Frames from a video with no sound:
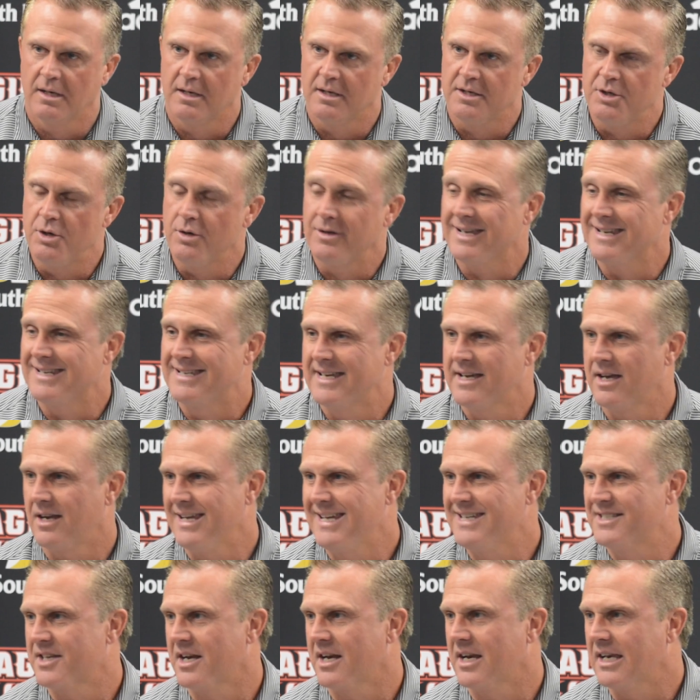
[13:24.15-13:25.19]
You can
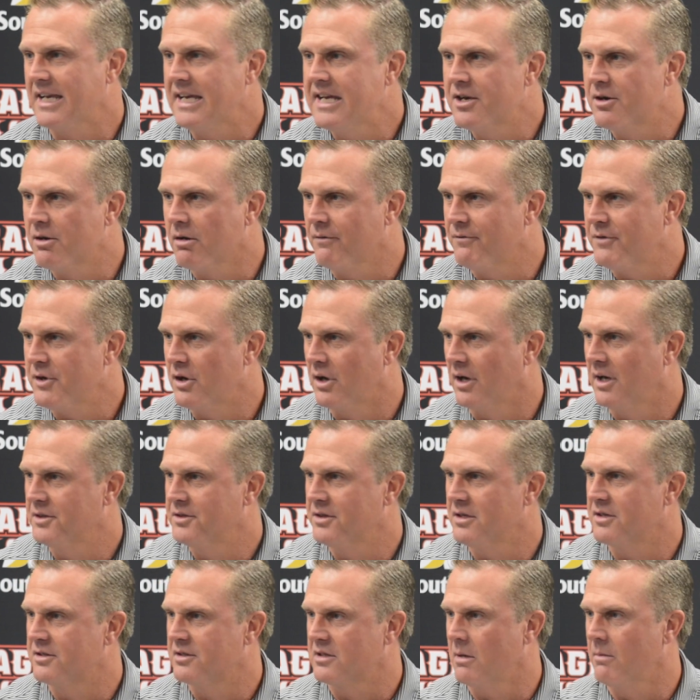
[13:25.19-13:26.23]
tell he's a leader if you
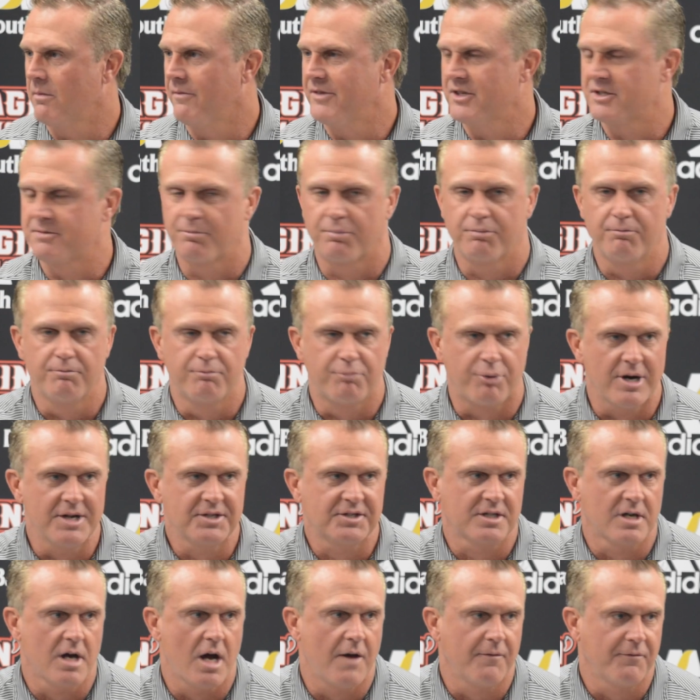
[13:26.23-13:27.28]
listen to some of his
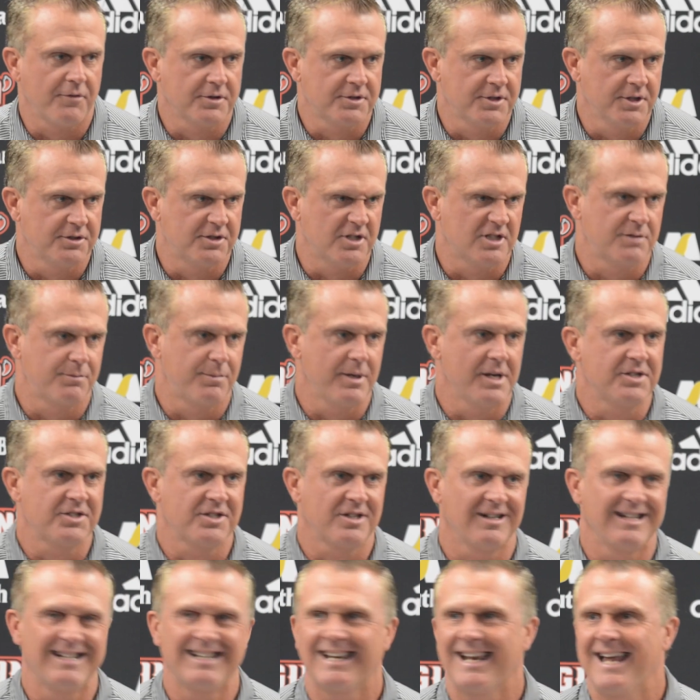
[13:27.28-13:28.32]
press conferences,
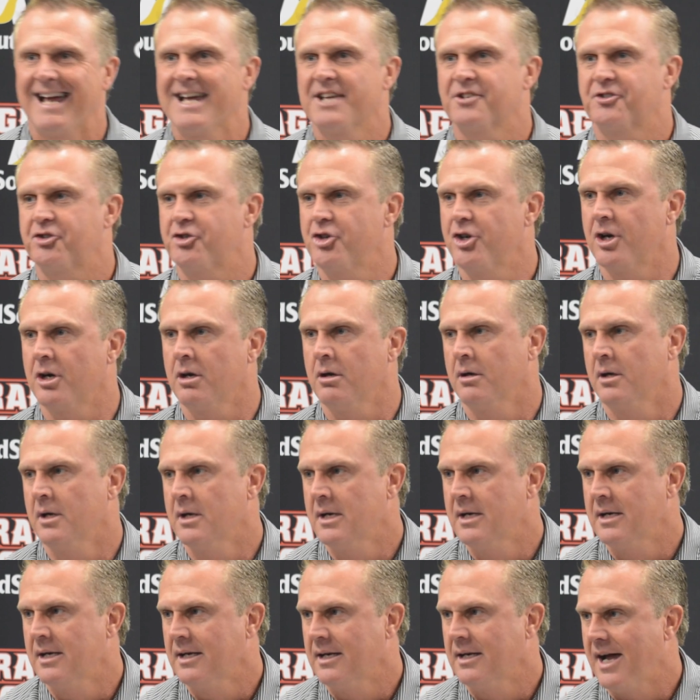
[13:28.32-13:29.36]
especially last year,
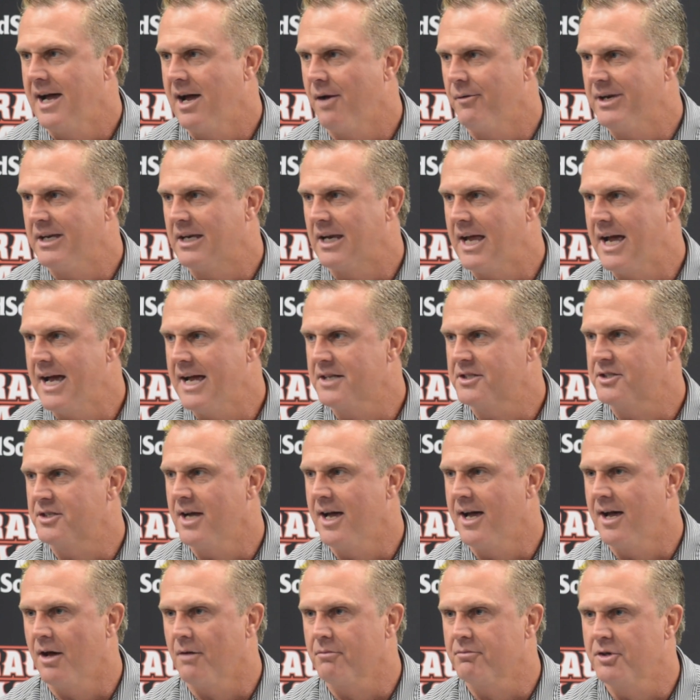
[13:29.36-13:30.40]
how he
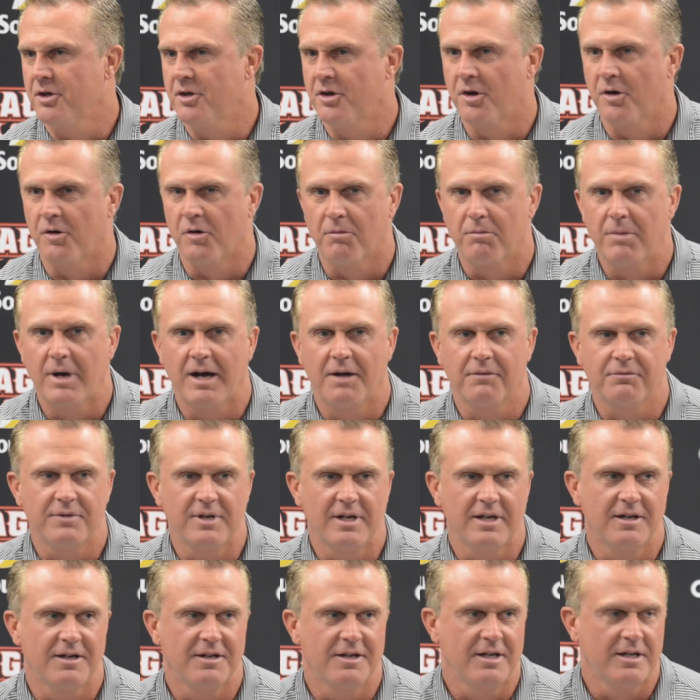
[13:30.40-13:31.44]
lashed out, you know, about
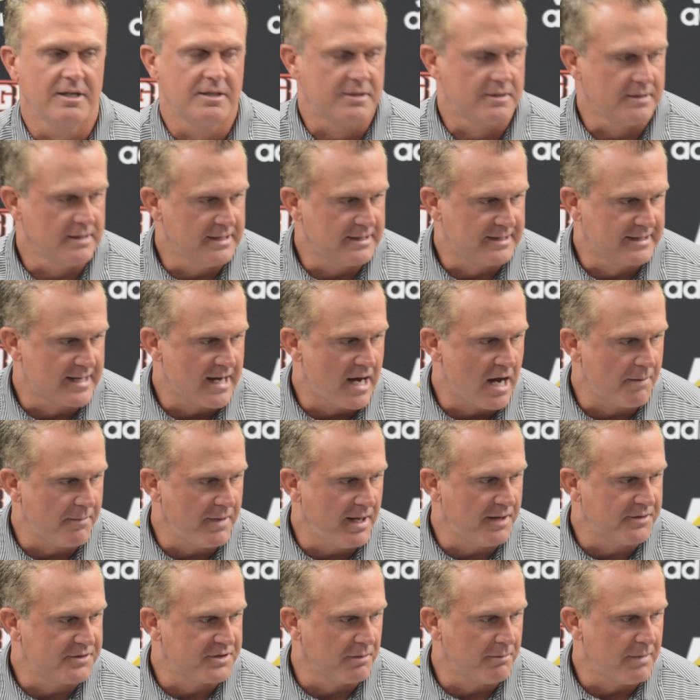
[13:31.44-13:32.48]
his
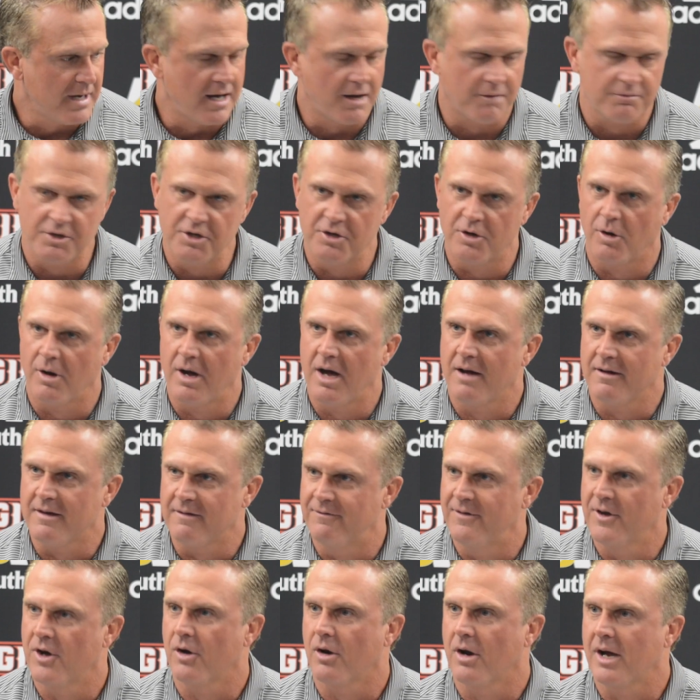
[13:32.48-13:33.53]
comments about, you know, how
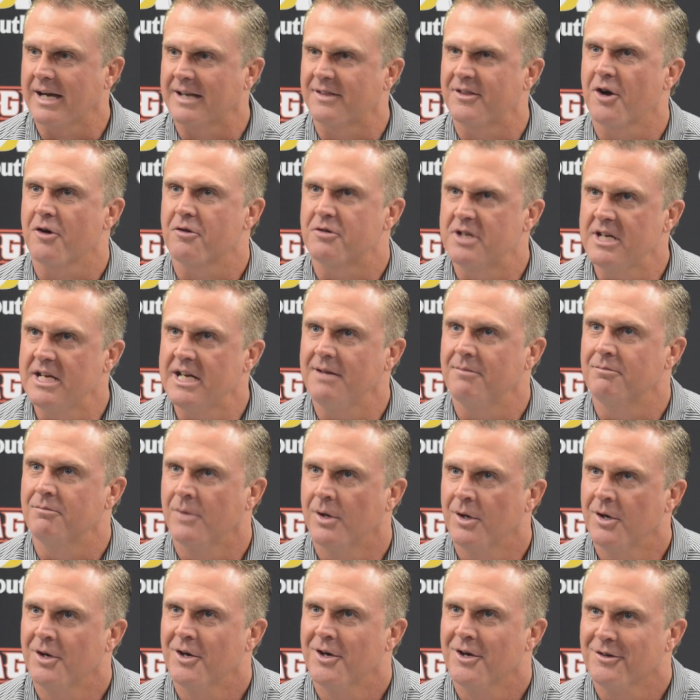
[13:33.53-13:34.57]
he felt like their
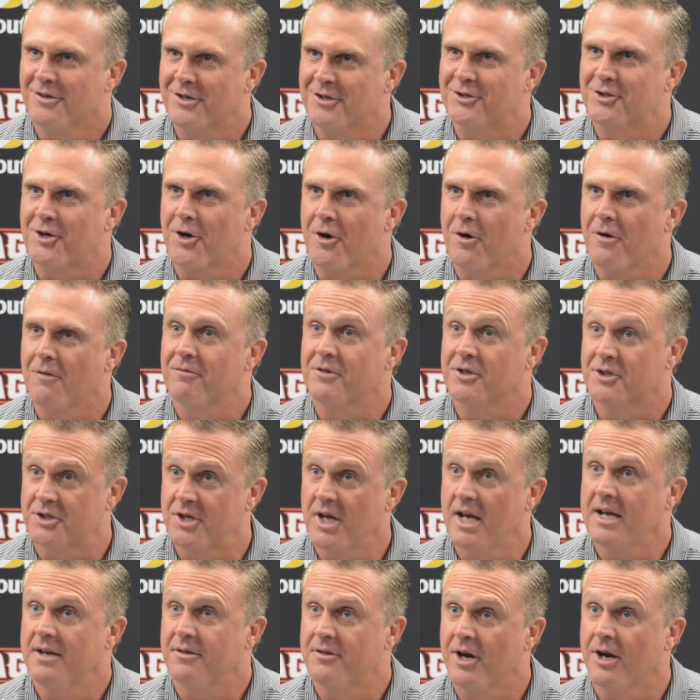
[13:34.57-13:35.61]
team deserved to
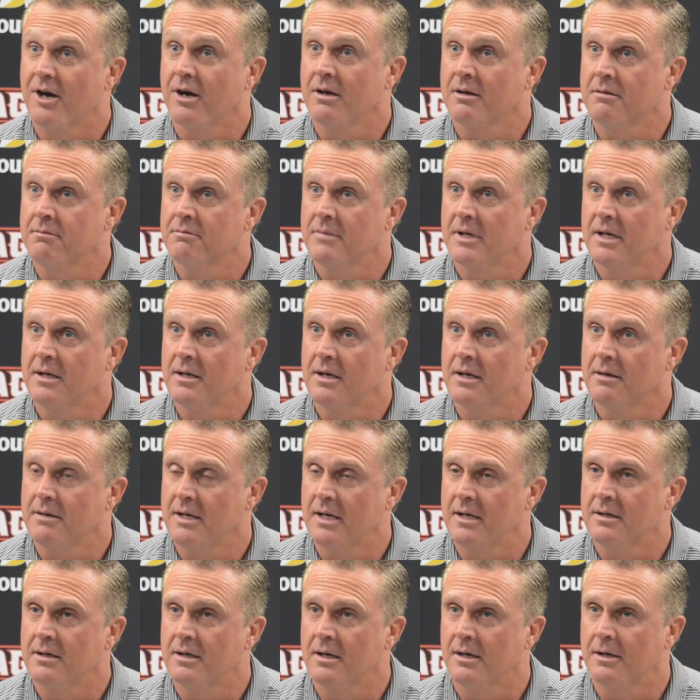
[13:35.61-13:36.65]
stay there
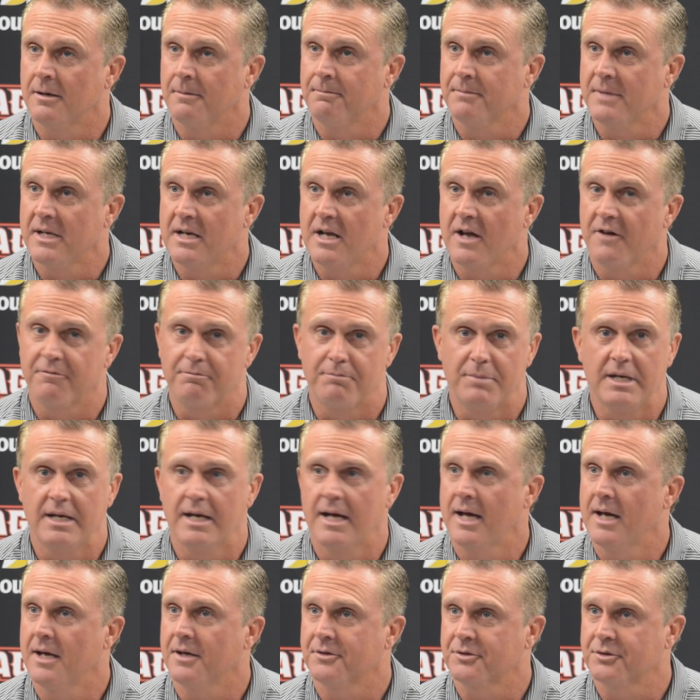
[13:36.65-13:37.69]
in
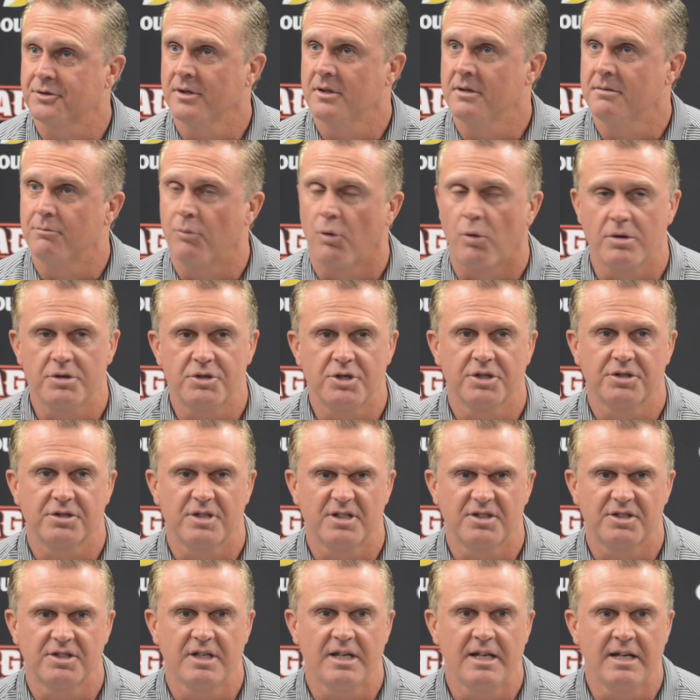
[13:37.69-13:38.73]
FBS. And, boy,
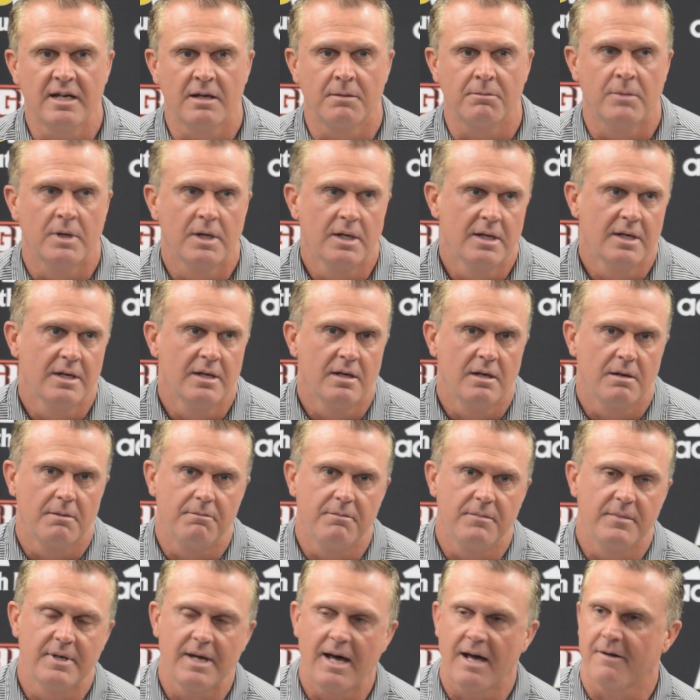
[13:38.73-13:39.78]
just to see him
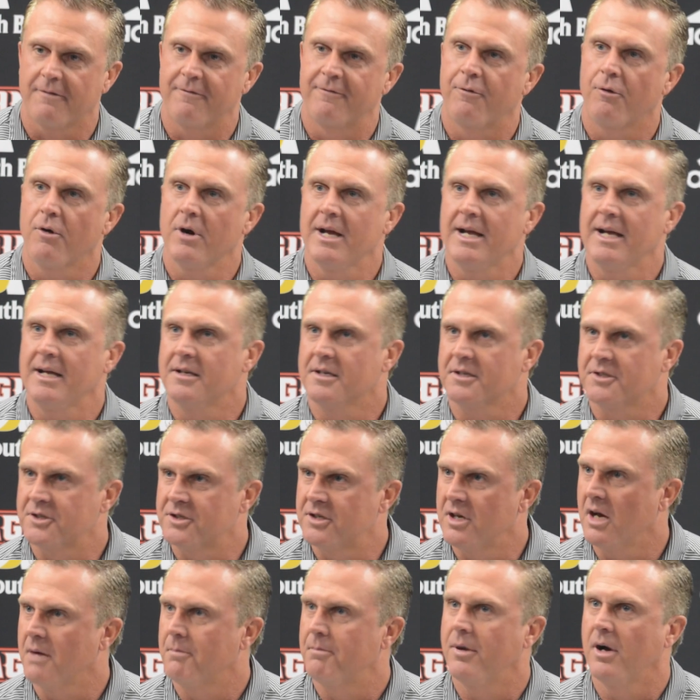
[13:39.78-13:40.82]
not afraid to
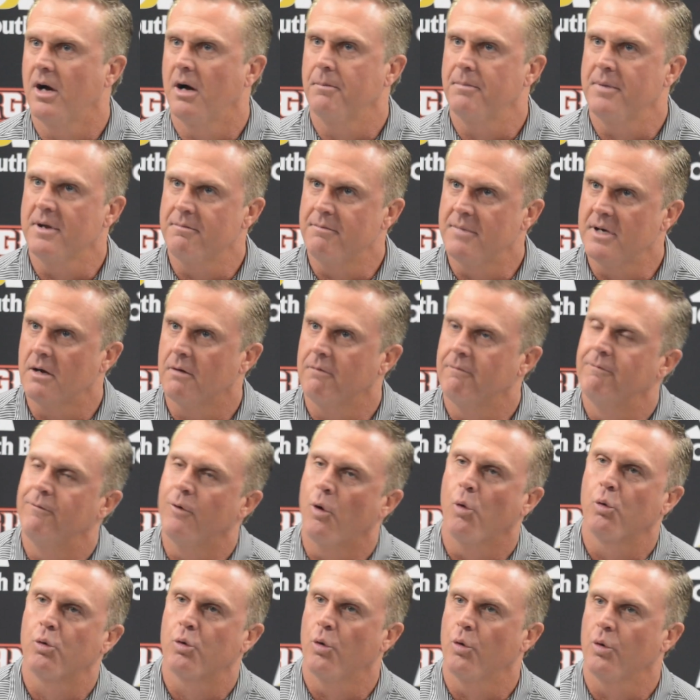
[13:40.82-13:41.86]
step up and be a
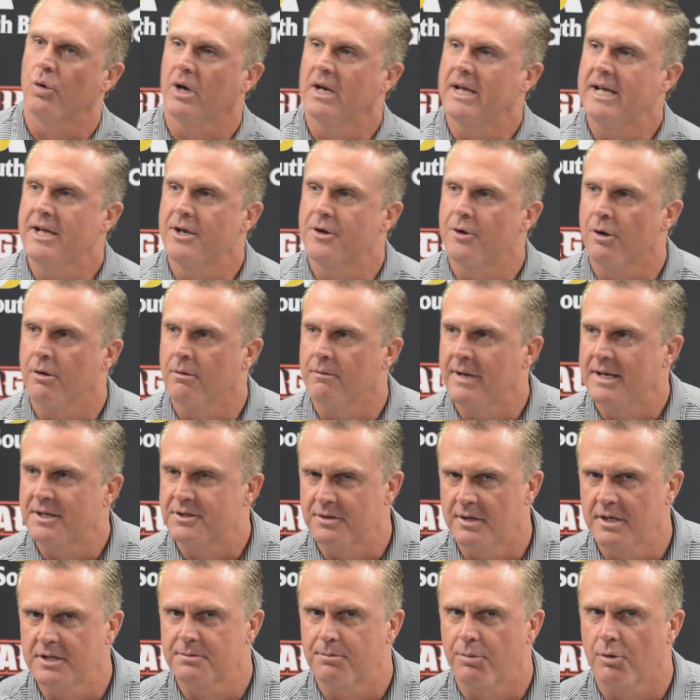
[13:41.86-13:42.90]
vocal leader,
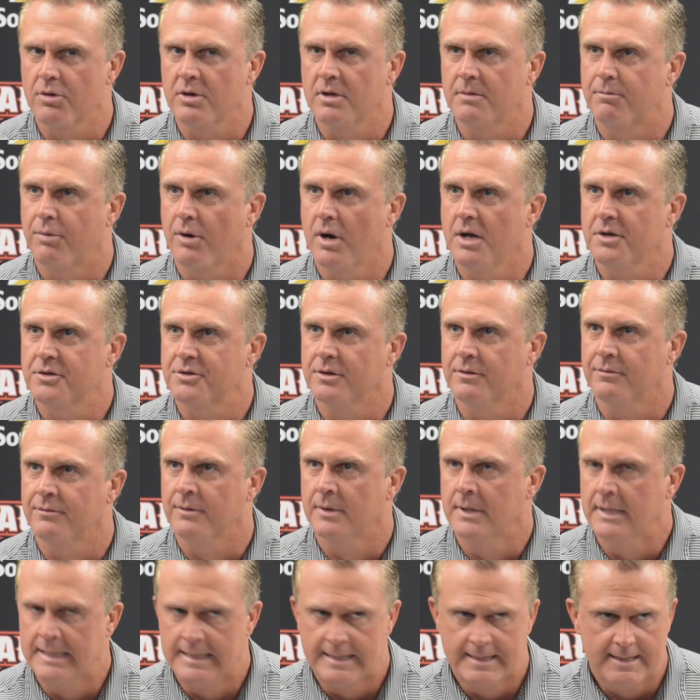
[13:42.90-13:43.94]
that's pretty impressive.
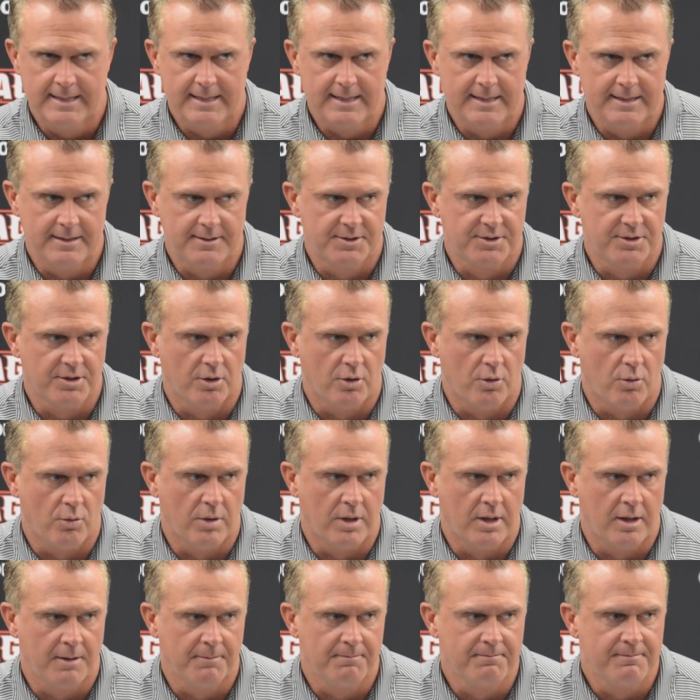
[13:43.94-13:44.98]
And
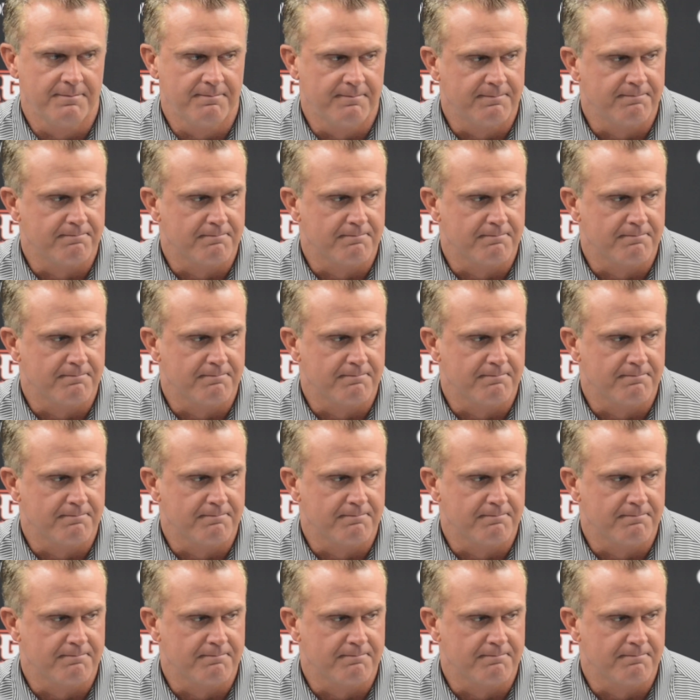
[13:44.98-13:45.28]
so